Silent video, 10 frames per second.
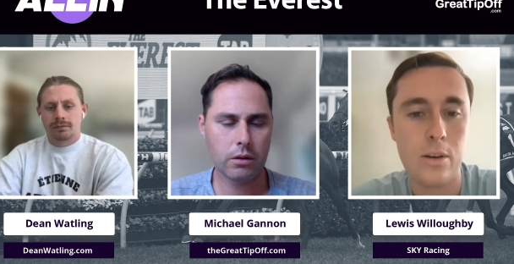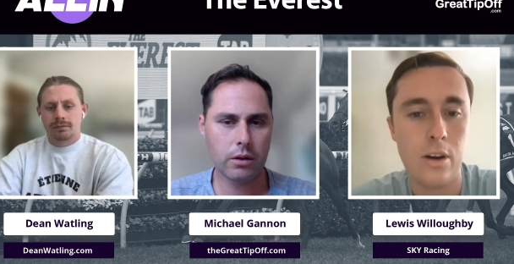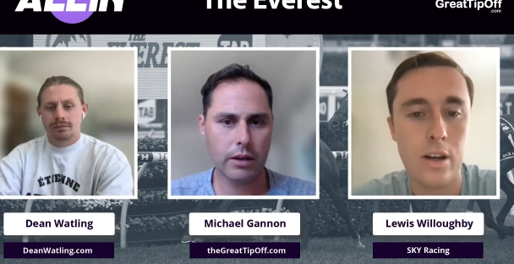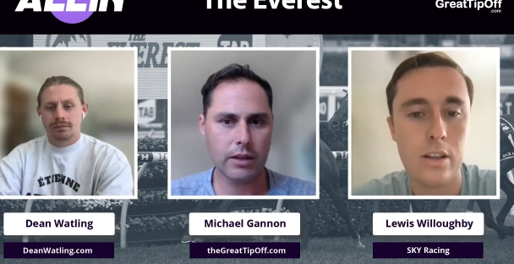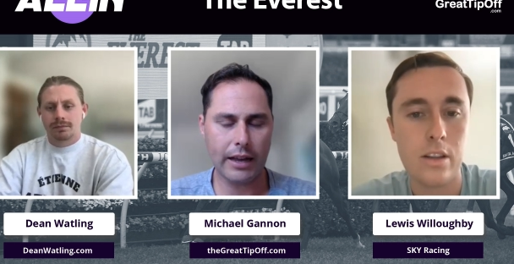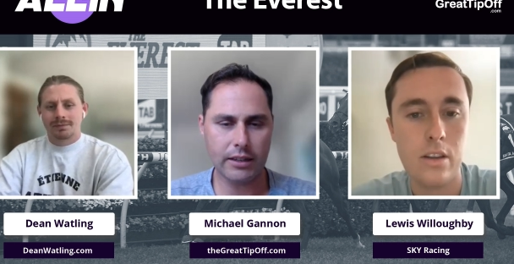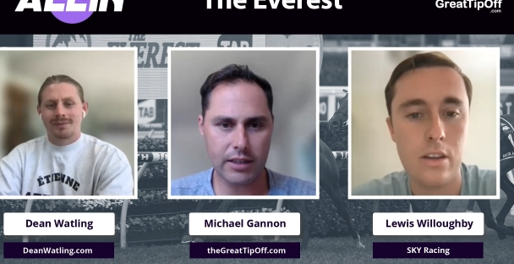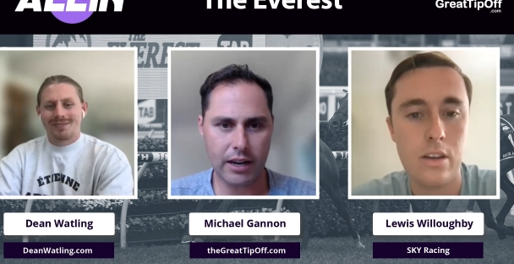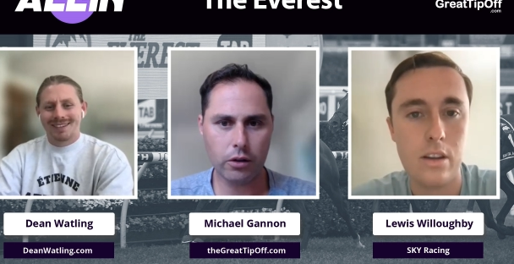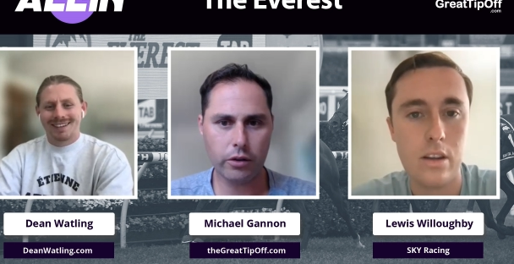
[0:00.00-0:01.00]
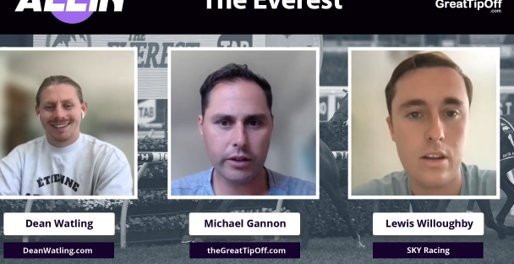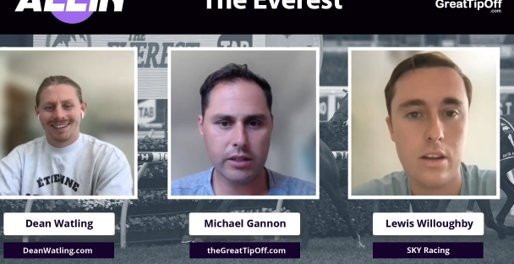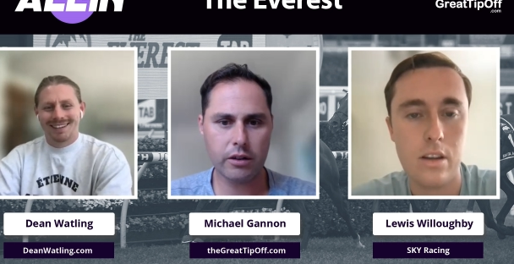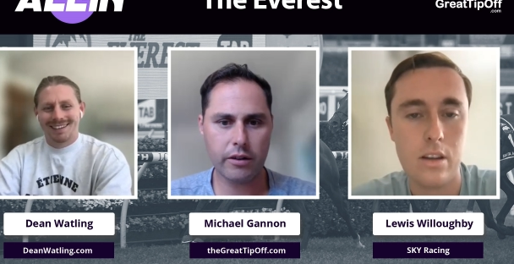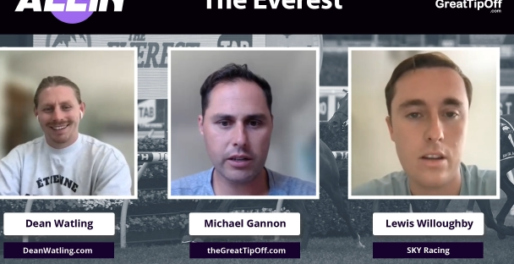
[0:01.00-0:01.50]
Speaker 1: Correct. And Zac
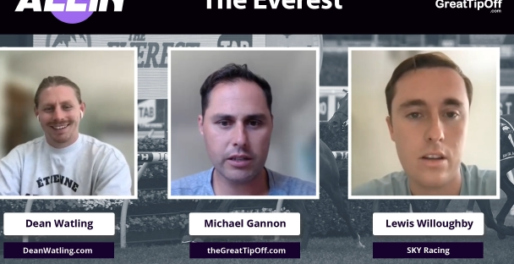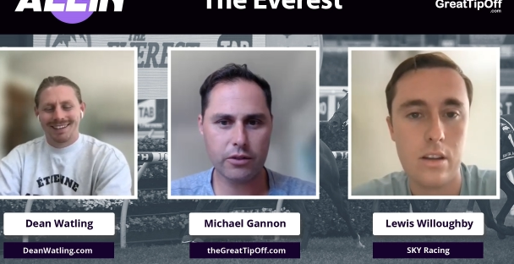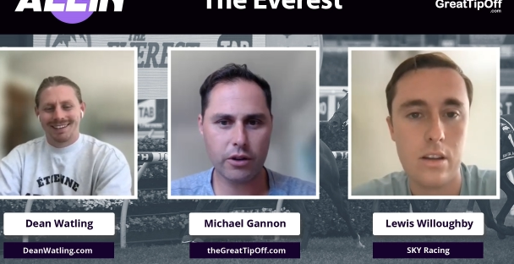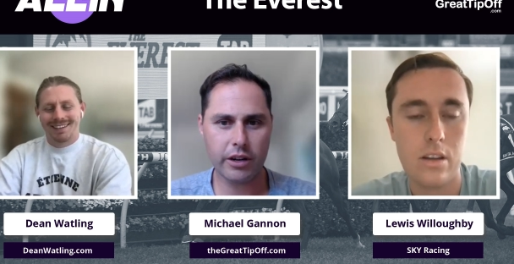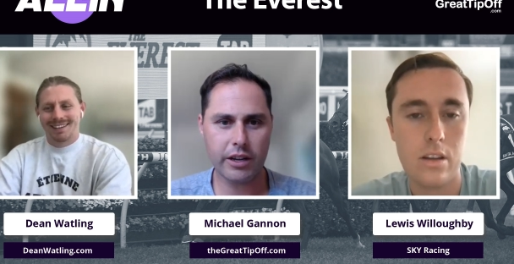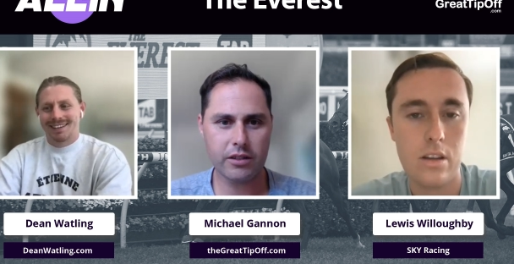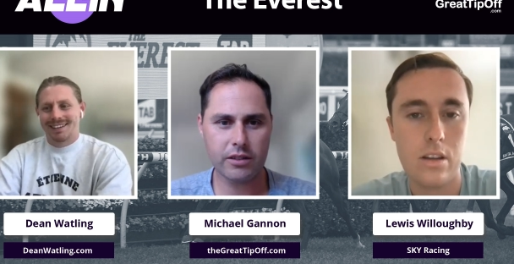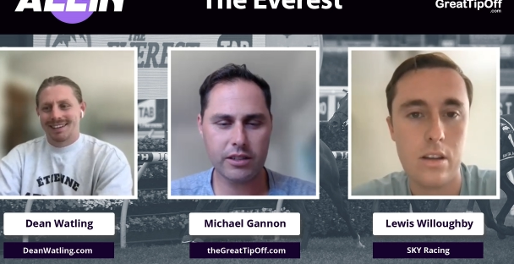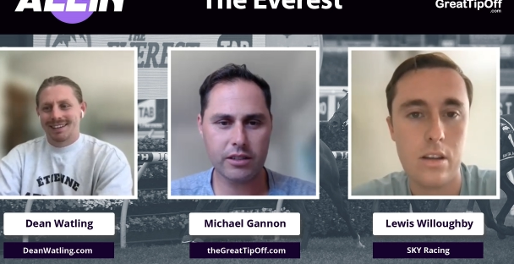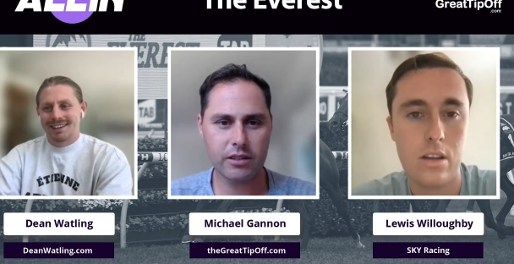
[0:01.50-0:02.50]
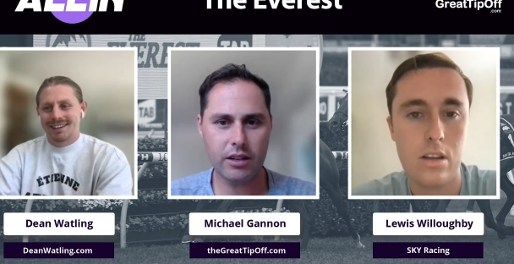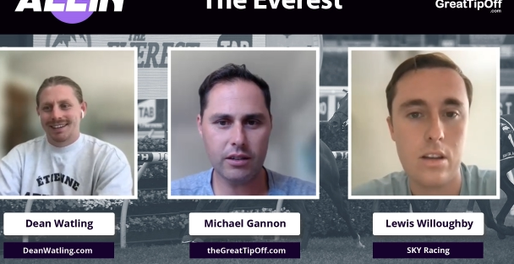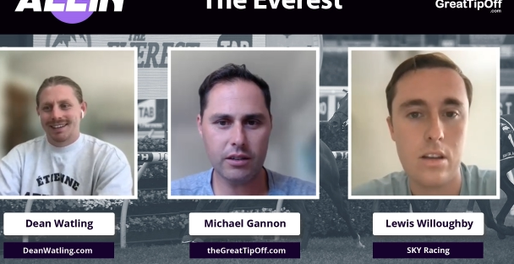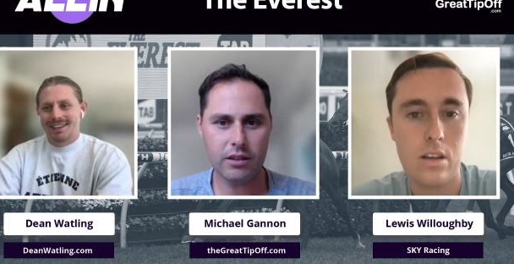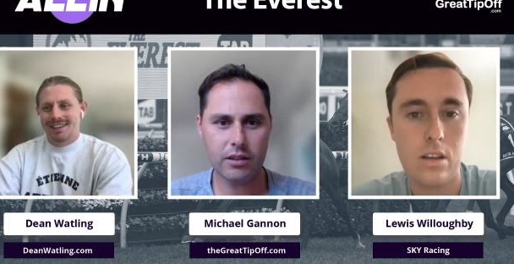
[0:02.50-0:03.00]
Lloyd's an aggressive jockey. He's on
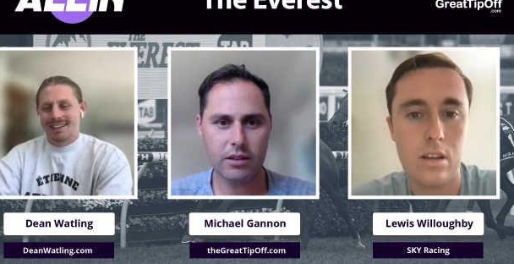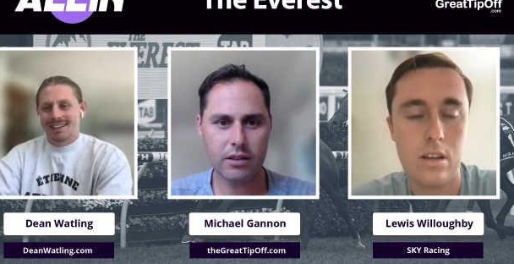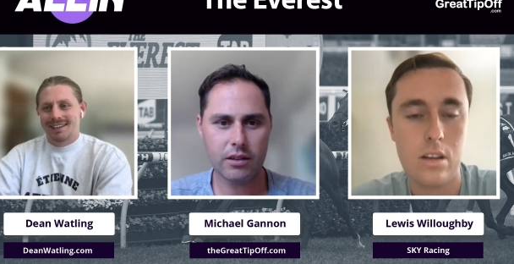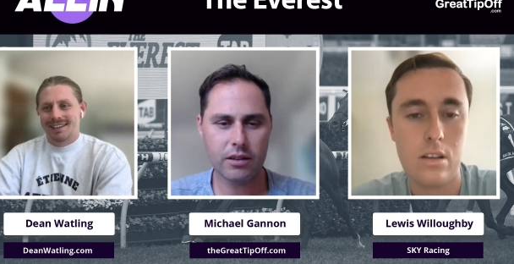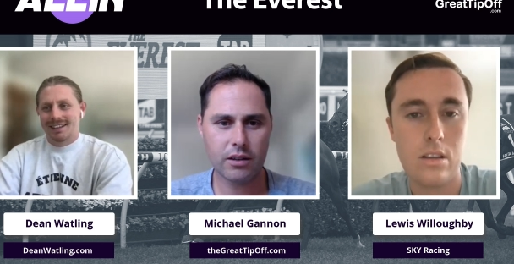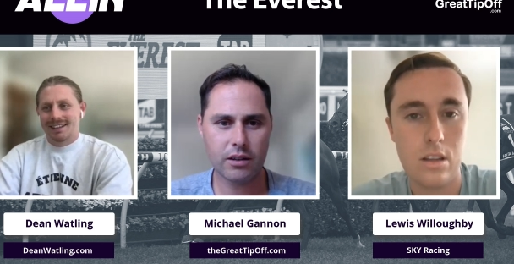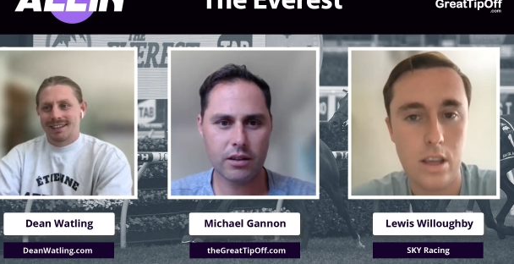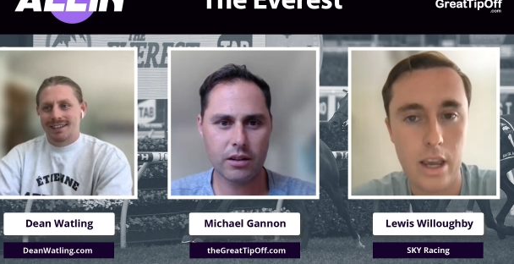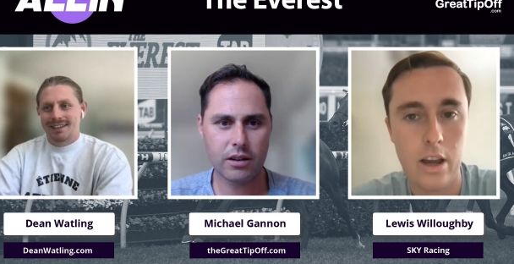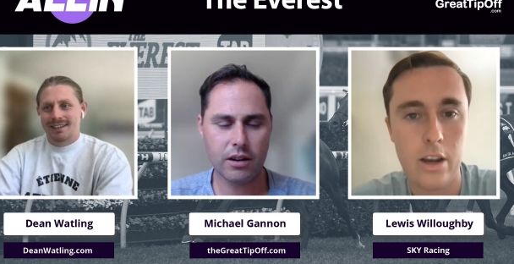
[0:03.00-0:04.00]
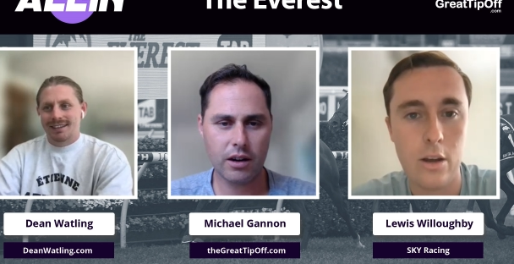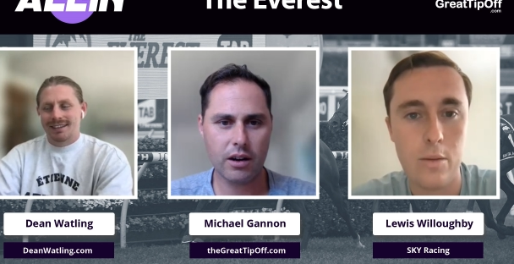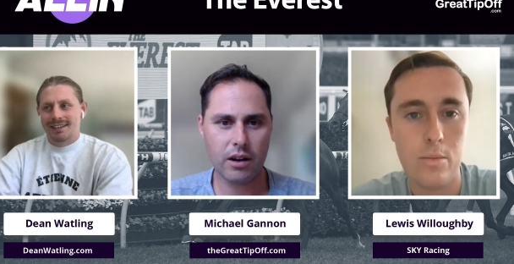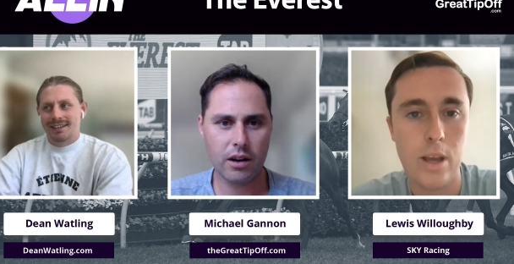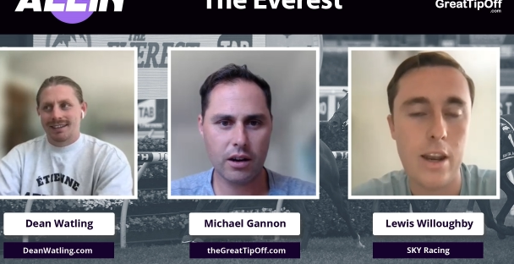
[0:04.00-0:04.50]
Cylinder.
Speaker 2: Yeah, I'd
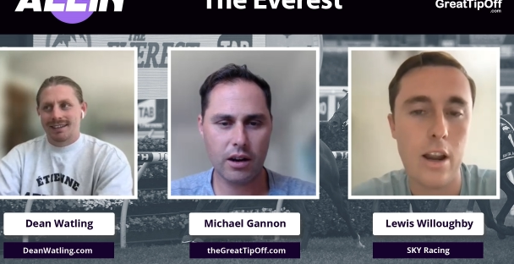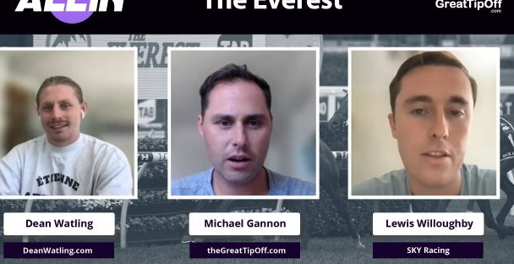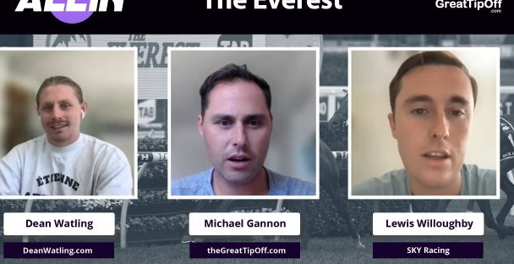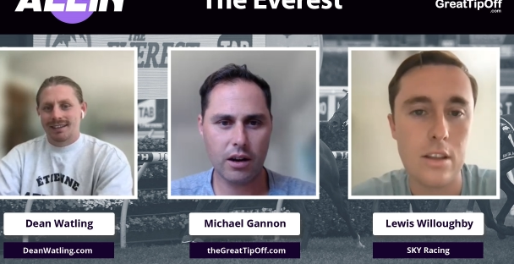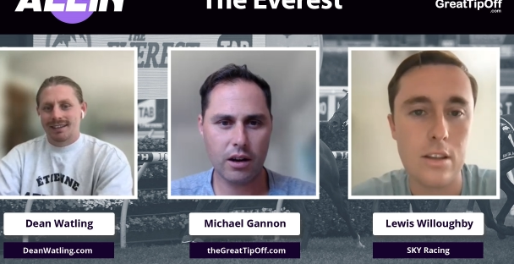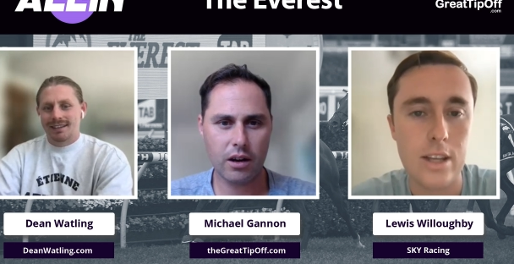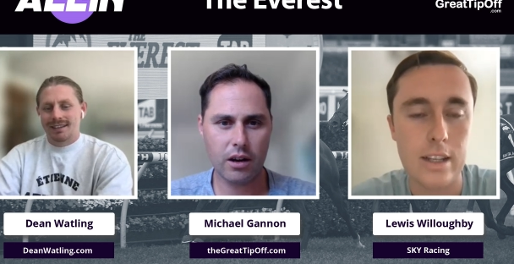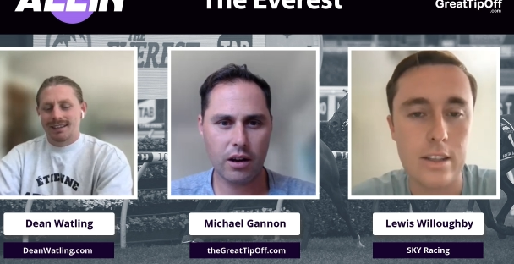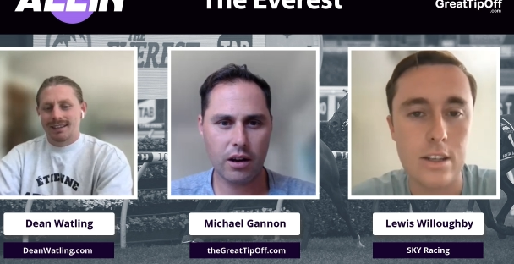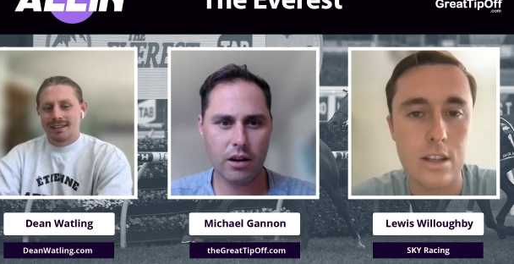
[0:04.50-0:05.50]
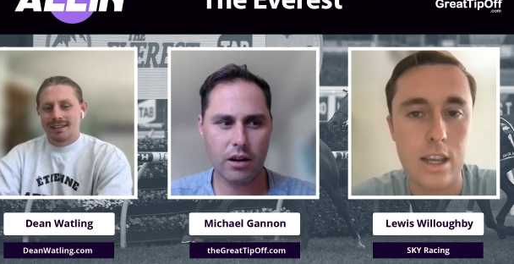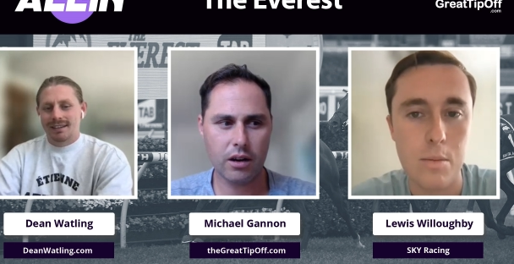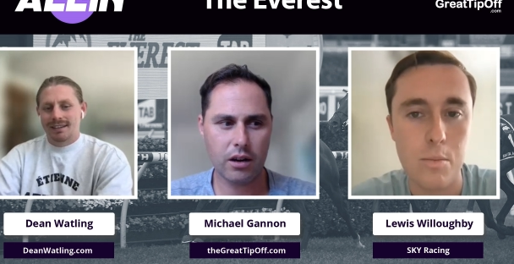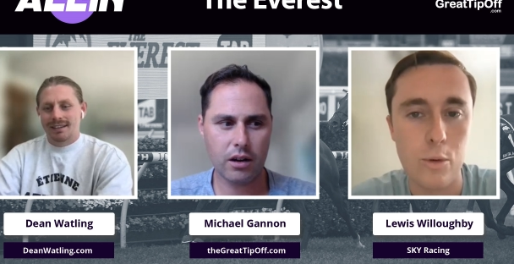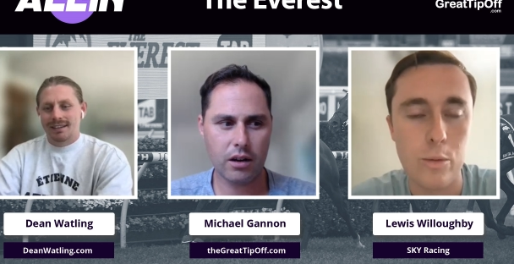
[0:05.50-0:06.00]
hope, and I think the tactics to
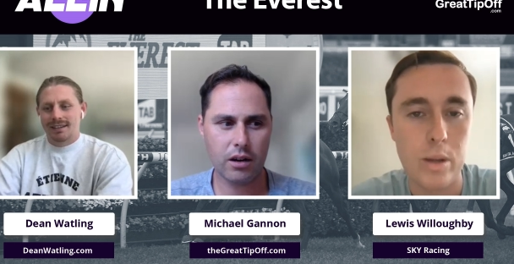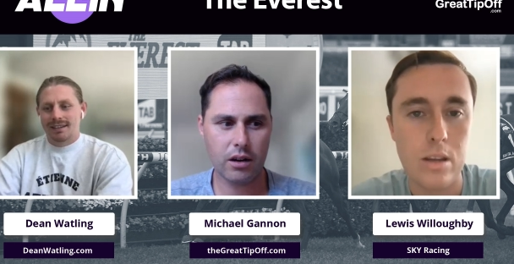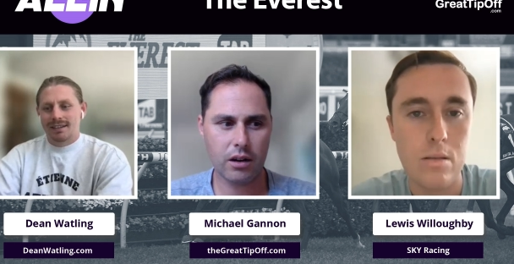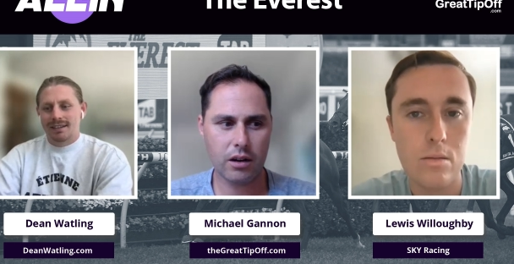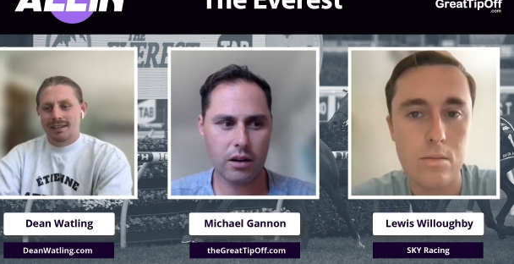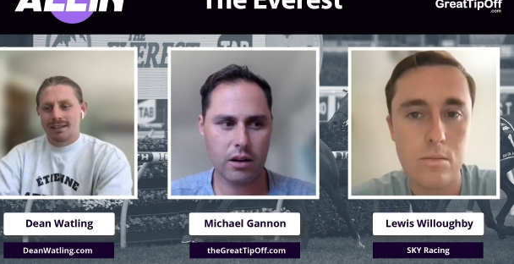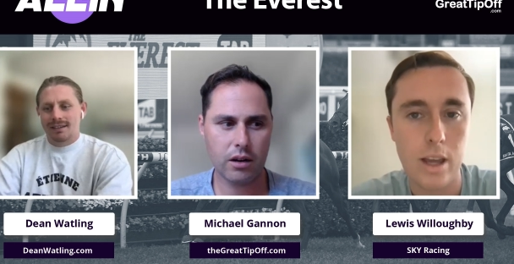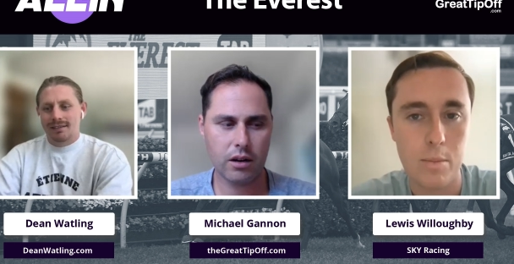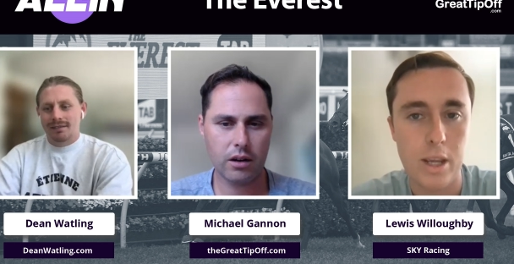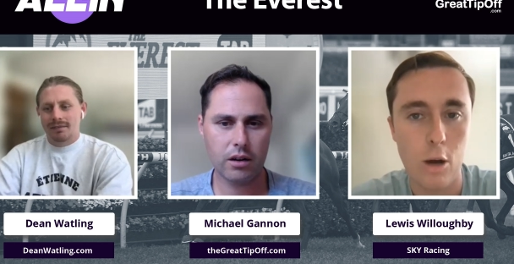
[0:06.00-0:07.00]
him would be they'd be